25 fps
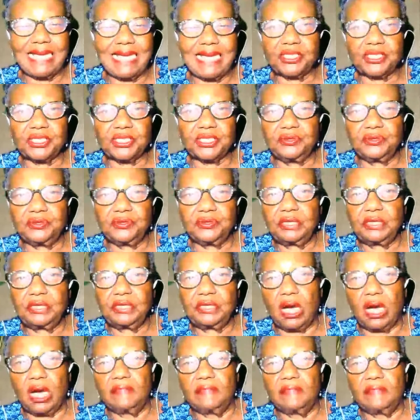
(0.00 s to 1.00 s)
on the
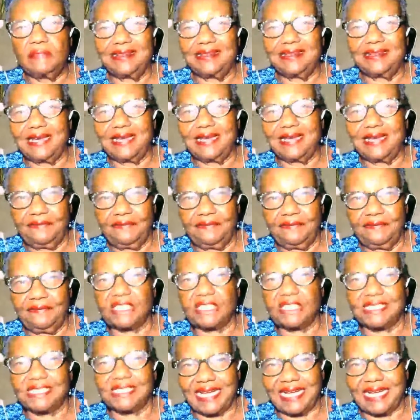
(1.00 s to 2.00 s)
television
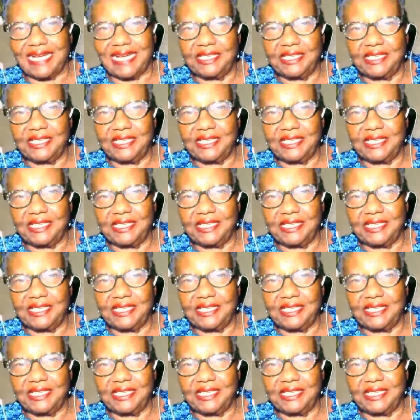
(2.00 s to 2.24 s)
station,